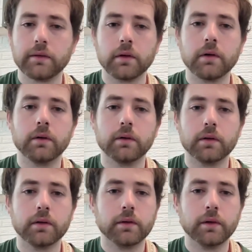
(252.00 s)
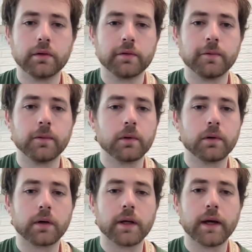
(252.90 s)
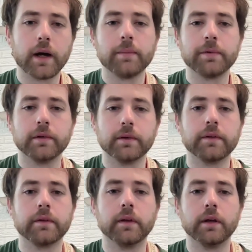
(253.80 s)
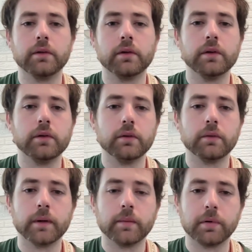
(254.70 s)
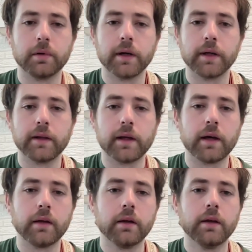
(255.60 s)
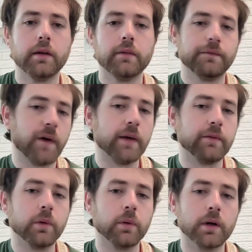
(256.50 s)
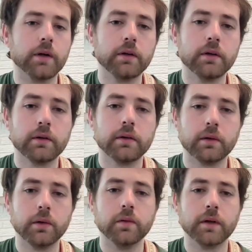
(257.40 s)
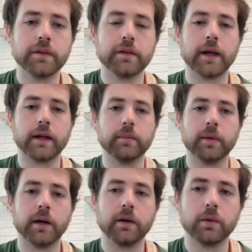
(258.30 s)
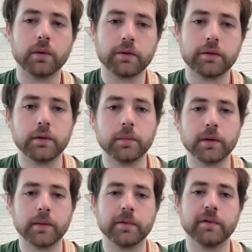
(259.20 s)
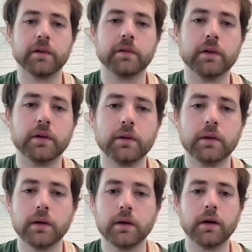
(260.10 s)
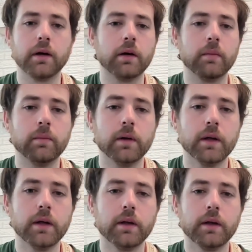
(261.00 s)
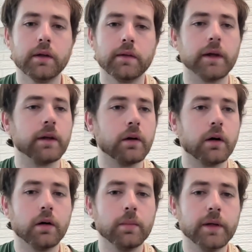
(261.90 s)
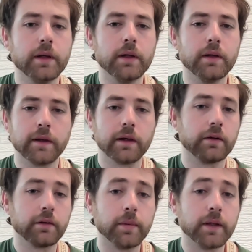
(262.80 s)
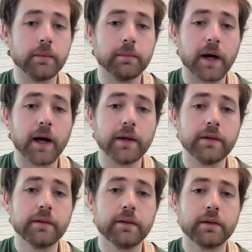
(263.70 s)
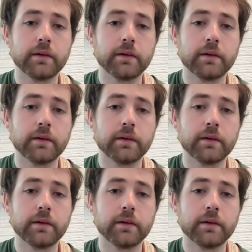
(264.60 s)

so those are 4 great options that you can use when employing that 5 chord over a stagnant minor chord superimposition. Um, they can also be combined.